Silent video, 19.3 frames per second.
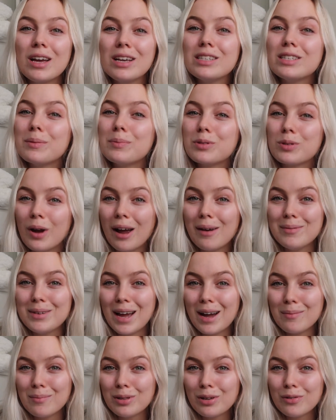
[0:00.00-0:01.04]
subscribe
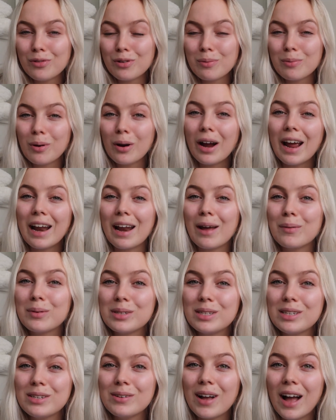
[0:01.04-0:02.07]
down below for more, and I will
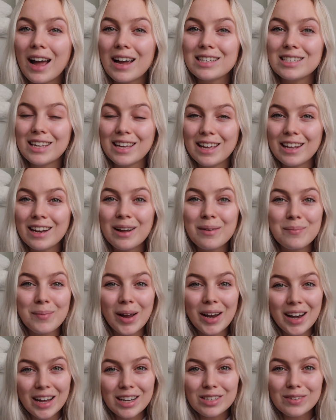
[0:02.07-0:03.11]
see you guys in
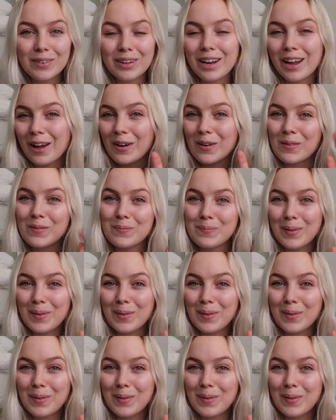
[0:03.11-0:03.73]
my next video.